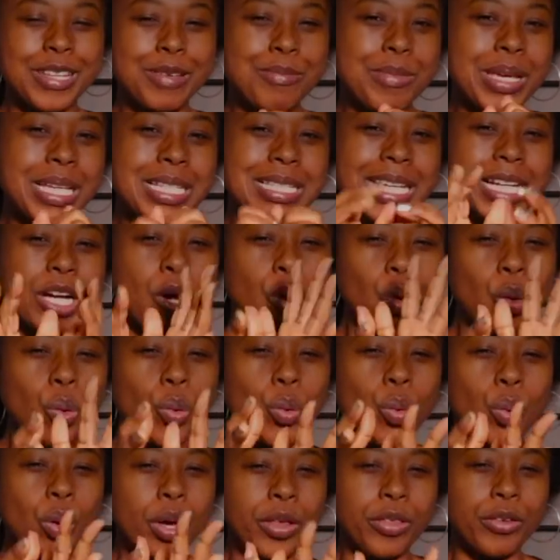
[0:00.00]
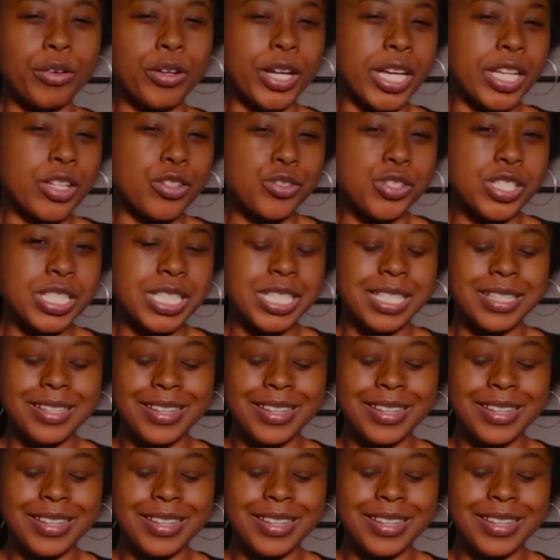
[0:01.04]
It makes like a whole other energy.